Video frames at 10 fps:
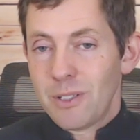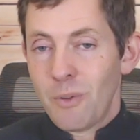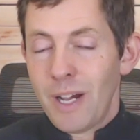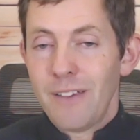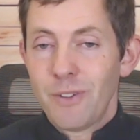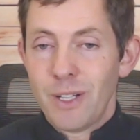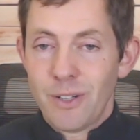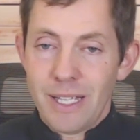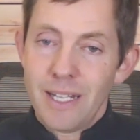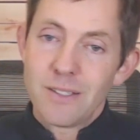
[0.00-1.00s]
your wife or your
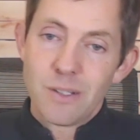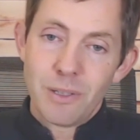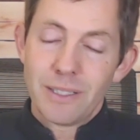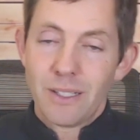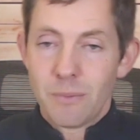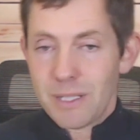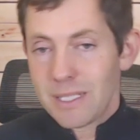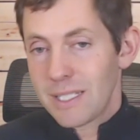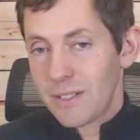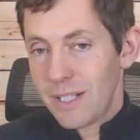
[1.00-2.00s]
kids or building your
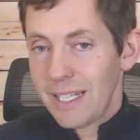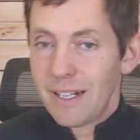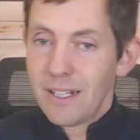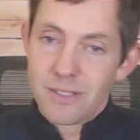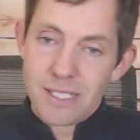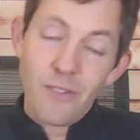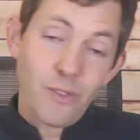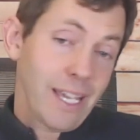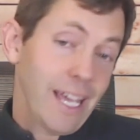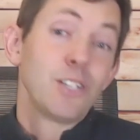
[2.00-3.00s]
business or taking care of yourself.
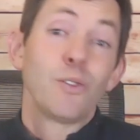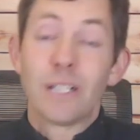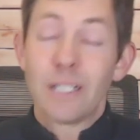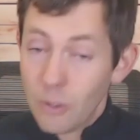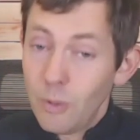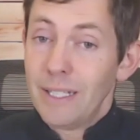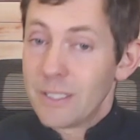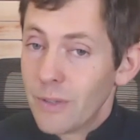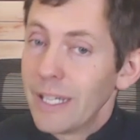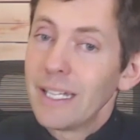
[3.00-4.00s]
You can't do it all at
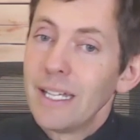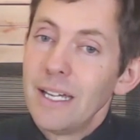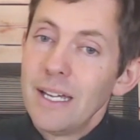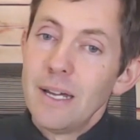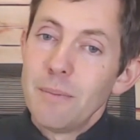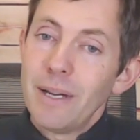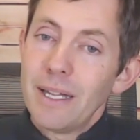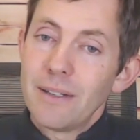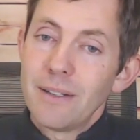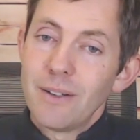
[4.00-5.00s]
once, right?
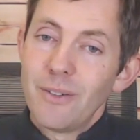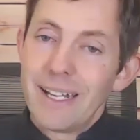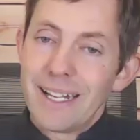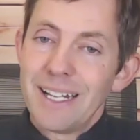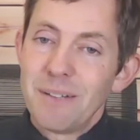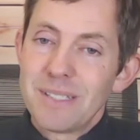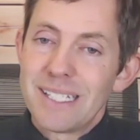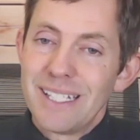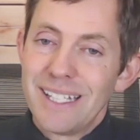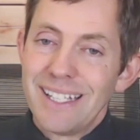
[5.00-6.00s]
But when it comes
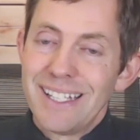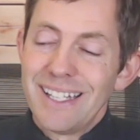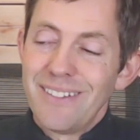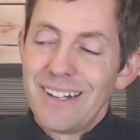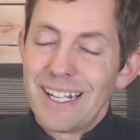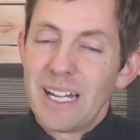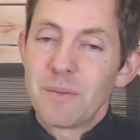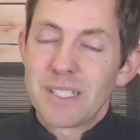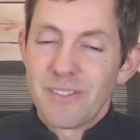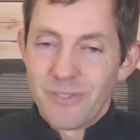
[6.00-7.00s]
to
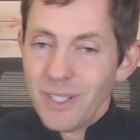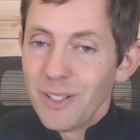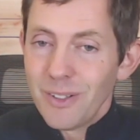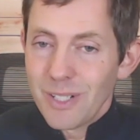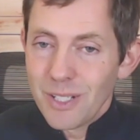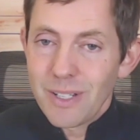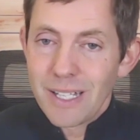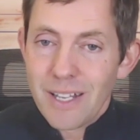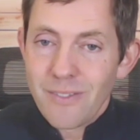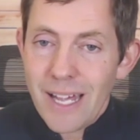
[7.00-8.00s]
food, you
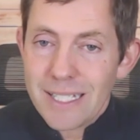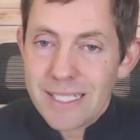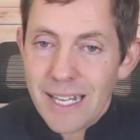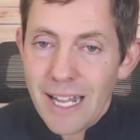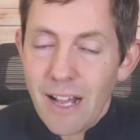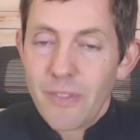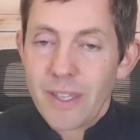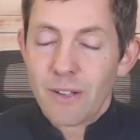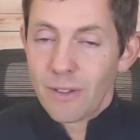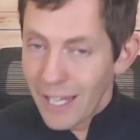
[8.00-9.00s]
can invest in a
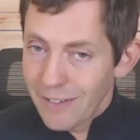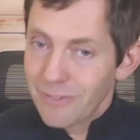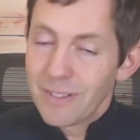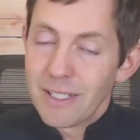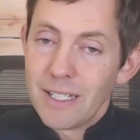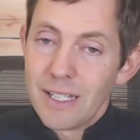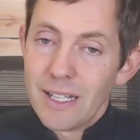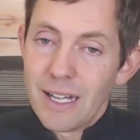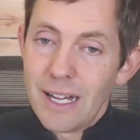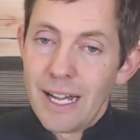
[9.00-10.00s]
healthier life,
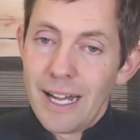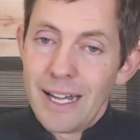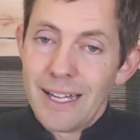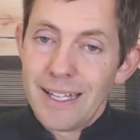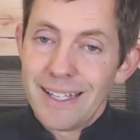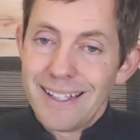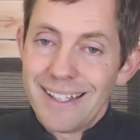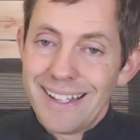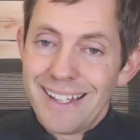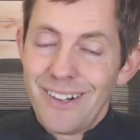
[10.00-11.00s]
in
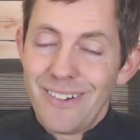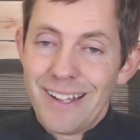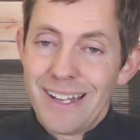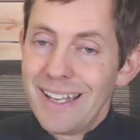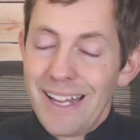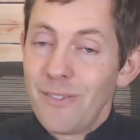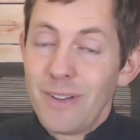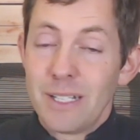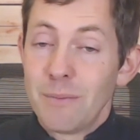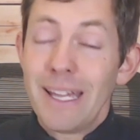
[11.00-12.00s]

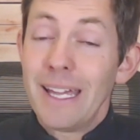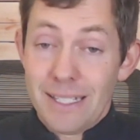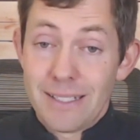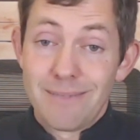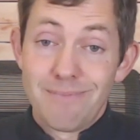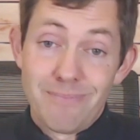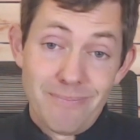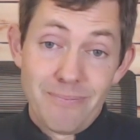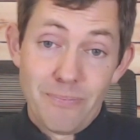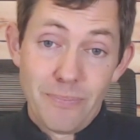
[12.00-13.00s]
every domain.
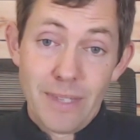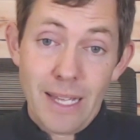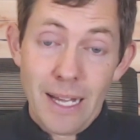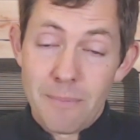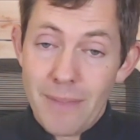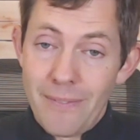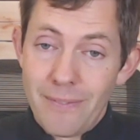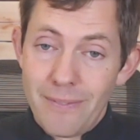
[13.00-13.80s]
And